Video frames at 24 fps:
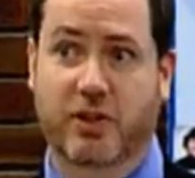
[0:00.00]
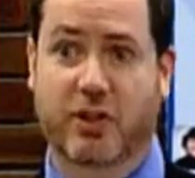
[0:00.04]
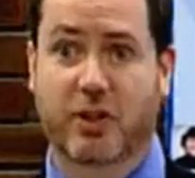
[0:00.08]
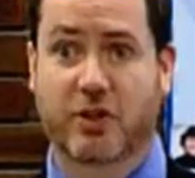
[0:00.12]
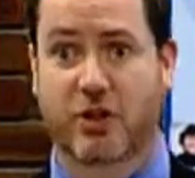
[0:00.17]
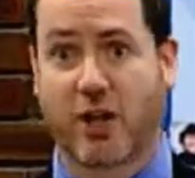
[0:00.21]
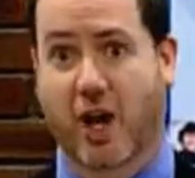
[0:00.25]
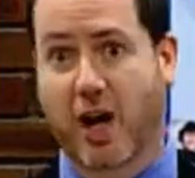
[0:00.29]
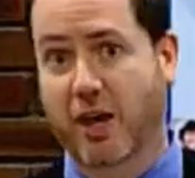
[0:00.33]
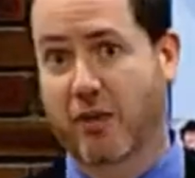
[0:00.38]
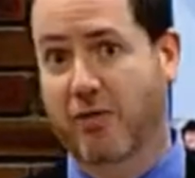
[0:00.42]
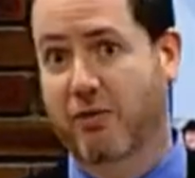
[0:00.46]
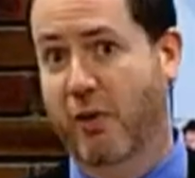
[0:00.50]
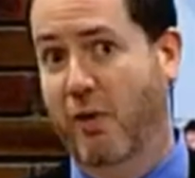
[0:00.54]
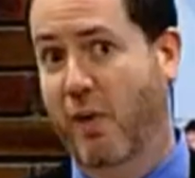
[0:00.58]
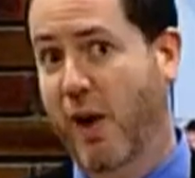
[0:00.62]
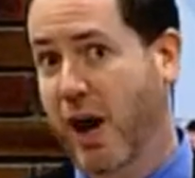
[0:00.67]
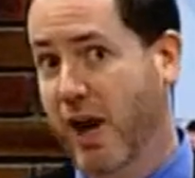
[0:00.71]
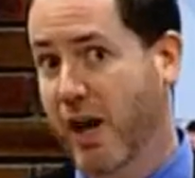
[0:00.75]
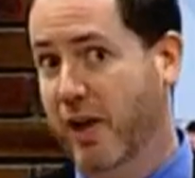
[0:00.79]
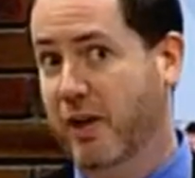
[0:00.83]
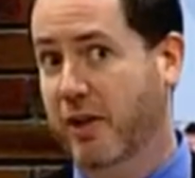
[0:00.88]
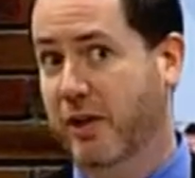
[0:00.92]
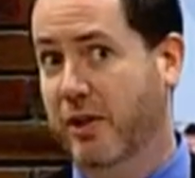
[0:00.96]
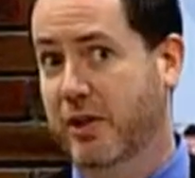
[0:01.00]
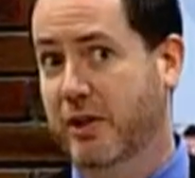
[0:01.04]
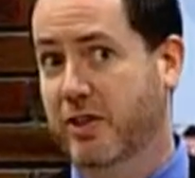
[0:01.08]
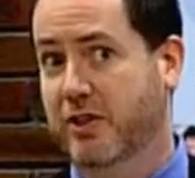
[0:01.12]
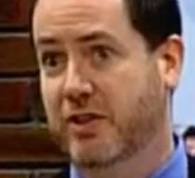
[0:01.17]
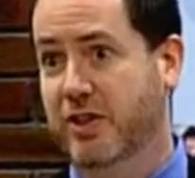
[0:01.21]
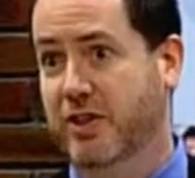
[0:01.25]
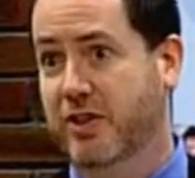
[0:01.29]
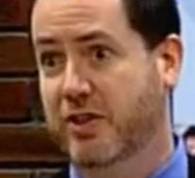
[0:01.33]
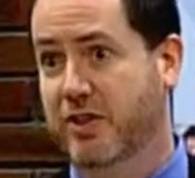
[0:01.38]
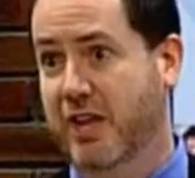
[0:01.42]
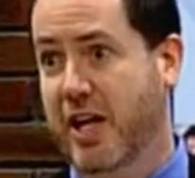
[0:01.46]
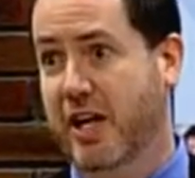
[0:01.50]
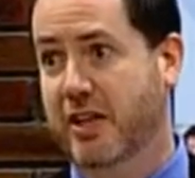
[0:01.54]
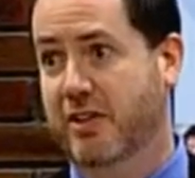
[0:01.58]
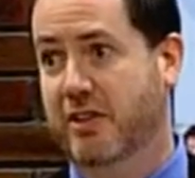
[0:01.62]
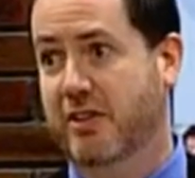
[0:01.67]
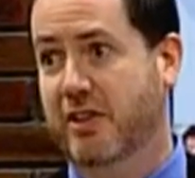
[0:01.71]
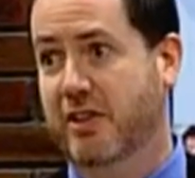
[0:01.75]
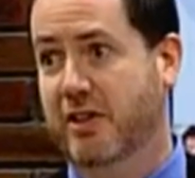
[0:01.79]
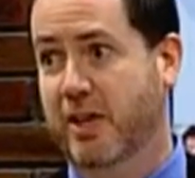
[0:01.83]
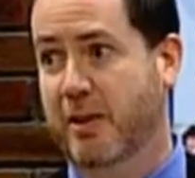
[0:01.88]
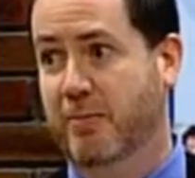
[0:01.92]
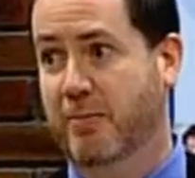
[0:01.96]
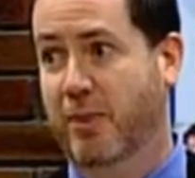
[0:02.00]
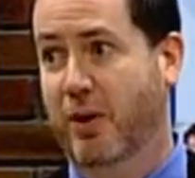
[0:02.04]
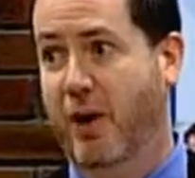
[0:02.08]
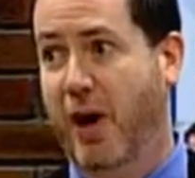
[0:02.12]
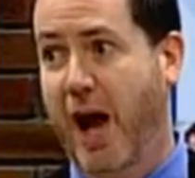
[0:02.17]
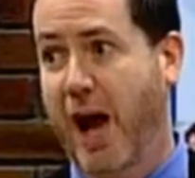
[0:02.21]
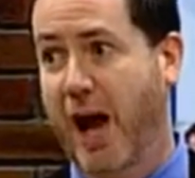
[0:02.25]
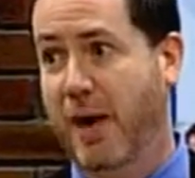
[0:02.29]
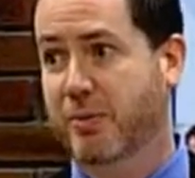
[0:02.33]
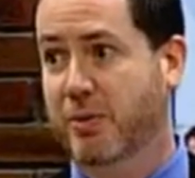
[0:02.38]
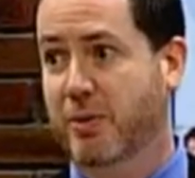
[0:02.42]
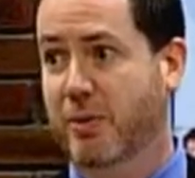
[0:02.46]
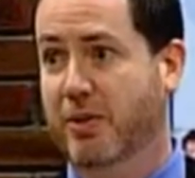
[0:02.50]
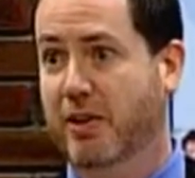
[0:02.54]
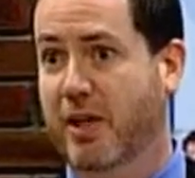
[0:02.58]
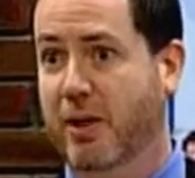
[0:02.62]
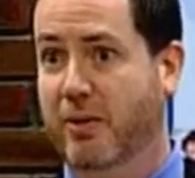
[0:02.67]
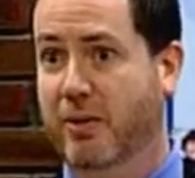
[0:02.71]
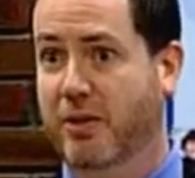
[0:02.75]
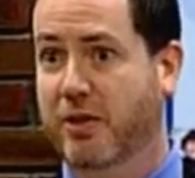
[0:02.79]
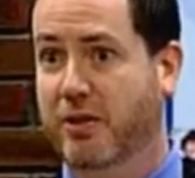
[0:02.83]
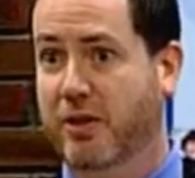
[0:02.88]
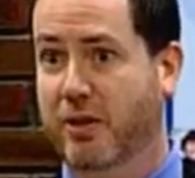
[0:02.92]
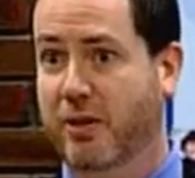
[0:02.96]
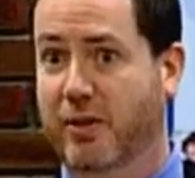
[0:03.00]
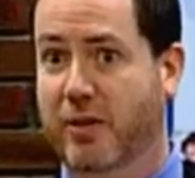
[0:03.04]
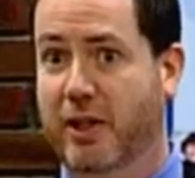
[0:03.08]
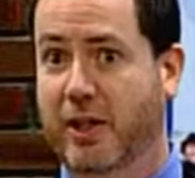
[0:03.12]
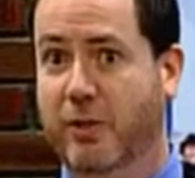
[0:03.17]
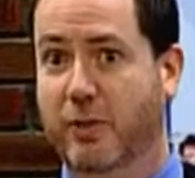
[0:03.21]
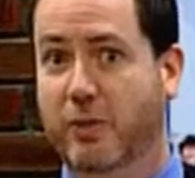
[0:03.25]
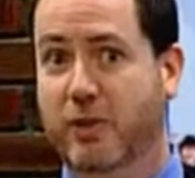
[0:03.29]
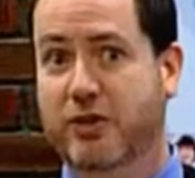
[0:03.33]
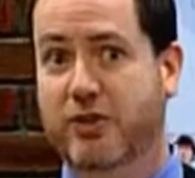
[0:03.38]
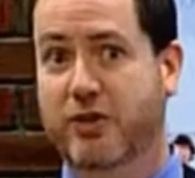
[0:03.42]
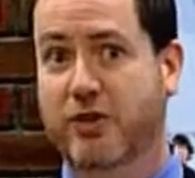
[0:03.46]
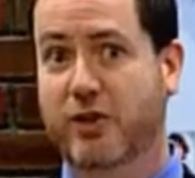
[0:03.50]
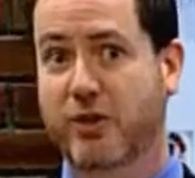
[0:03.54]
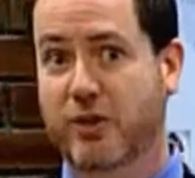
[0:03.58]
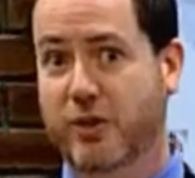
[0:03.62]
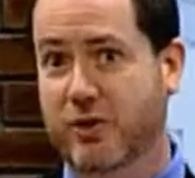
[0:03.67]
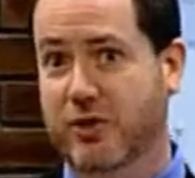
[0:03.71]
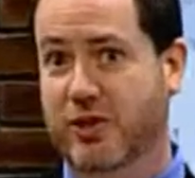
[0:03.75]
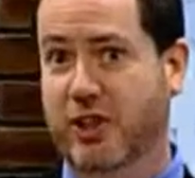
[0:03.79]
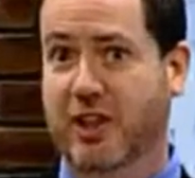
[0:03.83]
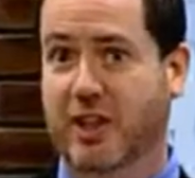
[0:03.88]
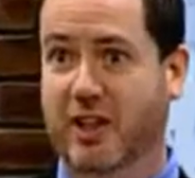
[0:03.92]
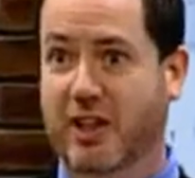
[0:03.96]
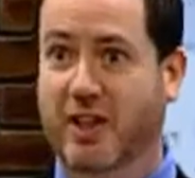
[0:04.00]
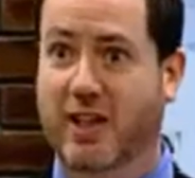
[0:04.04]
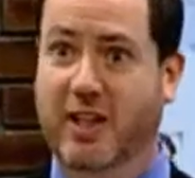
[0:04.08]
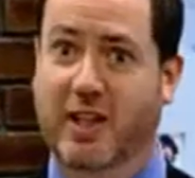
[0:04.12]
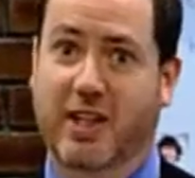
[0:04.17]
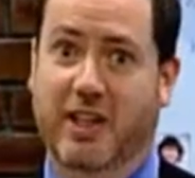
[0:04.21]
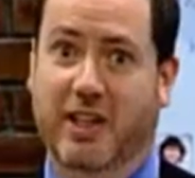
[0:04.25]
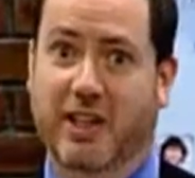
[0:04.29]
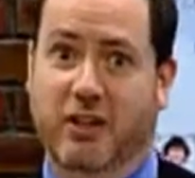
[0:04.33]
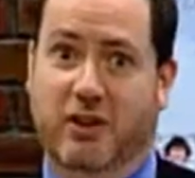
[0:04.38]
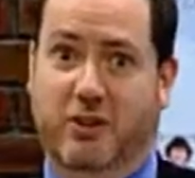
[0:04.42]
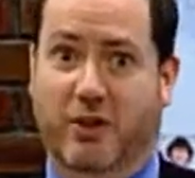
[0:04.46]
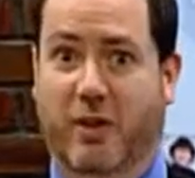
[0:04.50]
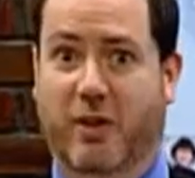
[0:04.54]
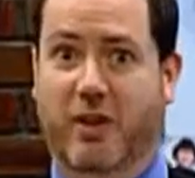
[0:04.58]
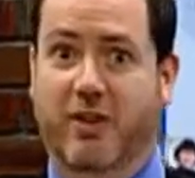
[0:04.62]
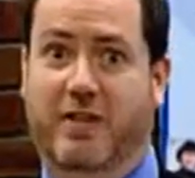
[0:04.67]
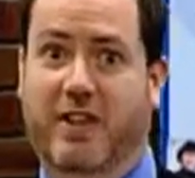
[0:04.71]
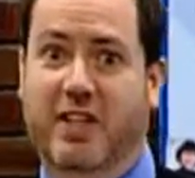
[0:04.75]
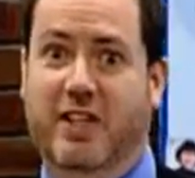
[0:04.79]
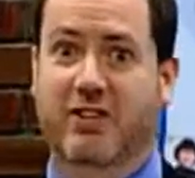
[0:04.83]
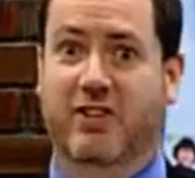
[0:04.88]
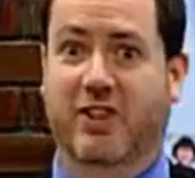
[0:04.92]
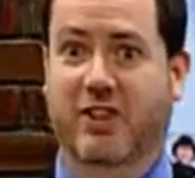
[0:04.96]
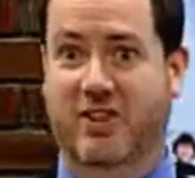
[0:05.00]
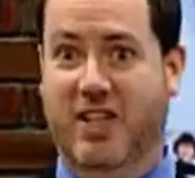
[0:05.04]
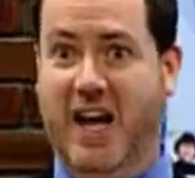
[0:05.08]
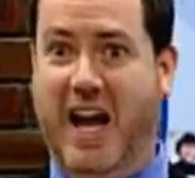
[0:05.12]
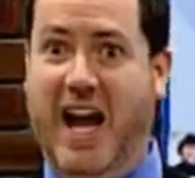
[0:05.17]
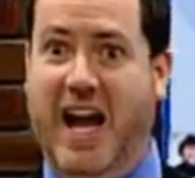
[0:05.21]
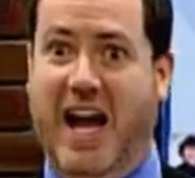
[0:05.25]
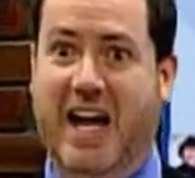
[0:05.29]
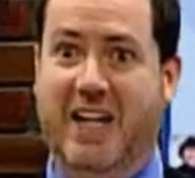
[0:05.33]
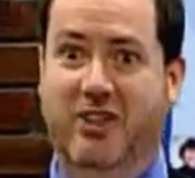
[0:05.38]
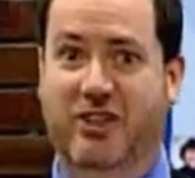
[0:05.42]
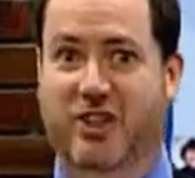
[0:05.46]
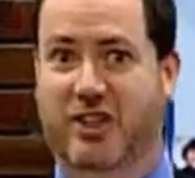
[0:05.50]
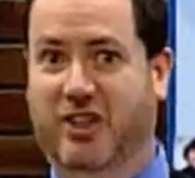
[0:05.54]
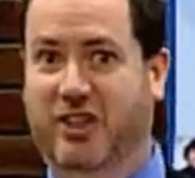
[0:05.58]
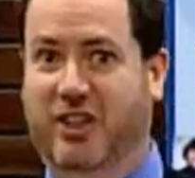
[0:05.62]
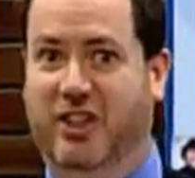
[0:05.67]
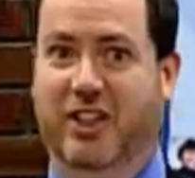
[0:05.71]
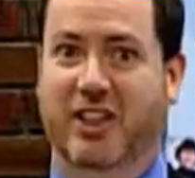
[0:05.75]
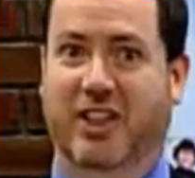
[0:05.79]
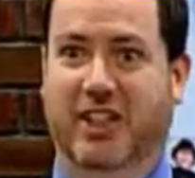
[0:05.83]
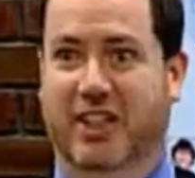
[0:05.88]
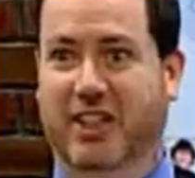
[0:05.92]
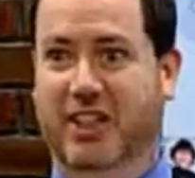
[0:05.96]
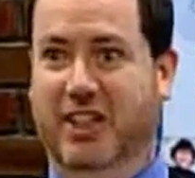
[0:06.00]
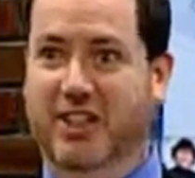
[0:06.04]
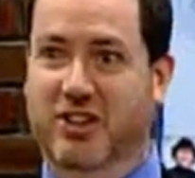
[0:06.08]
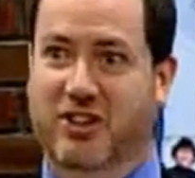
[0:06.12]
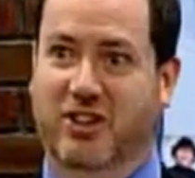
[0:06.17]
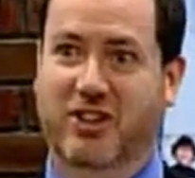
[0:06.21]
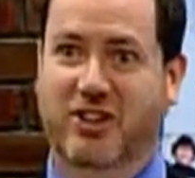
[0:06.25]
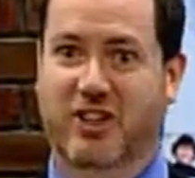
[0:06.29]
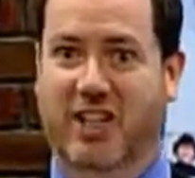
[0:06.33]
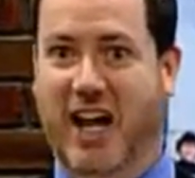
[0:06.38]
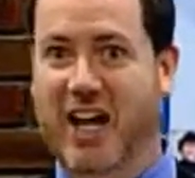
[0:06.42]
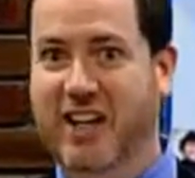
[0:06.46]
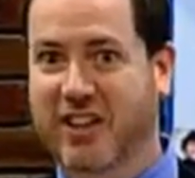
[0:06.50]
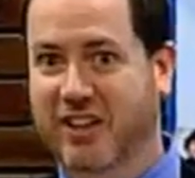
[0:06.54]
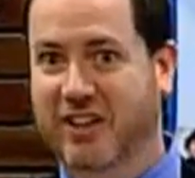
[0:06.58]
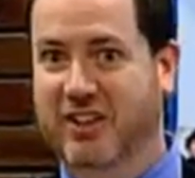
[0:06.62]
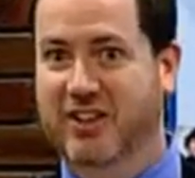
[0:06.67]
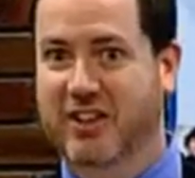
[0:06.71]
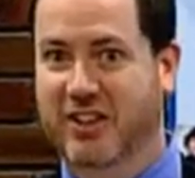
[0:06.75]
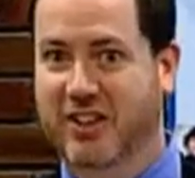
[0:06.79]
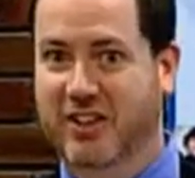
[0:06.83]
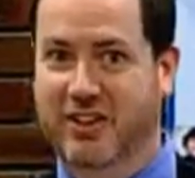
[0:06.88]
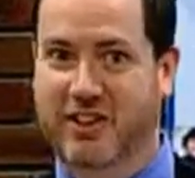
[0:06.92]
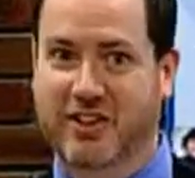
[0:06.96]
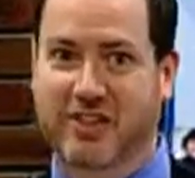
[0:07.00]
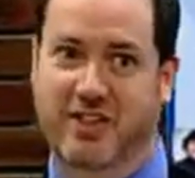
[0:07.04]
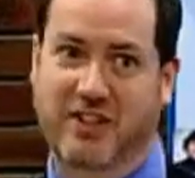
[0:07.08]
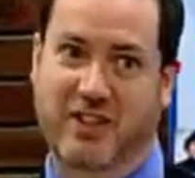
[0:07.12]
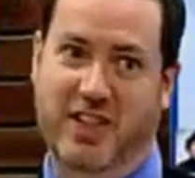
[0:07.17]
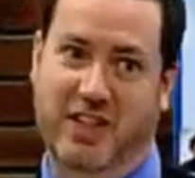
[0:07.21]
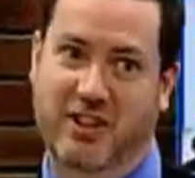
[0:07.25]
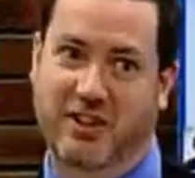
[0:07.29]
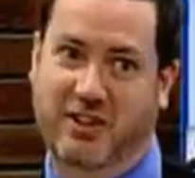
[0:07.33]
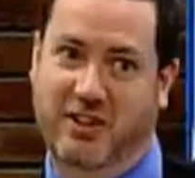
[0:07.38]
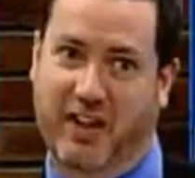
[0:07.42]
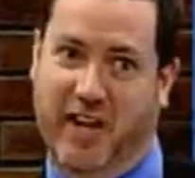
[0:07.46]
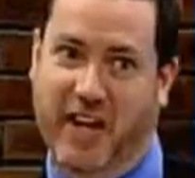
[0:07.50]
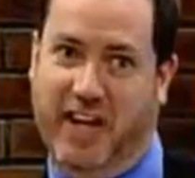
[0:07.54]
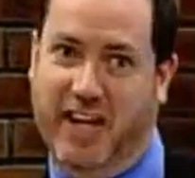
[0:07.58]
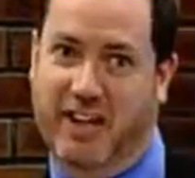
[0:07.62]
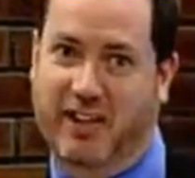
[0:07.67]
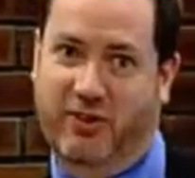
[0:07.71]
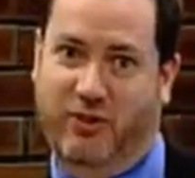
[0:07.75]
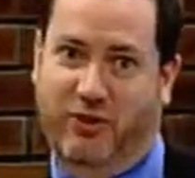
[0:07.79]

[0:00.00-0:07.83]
And John Verano has suggested that perhaps what they were doing was using sort of these attached skeletons as like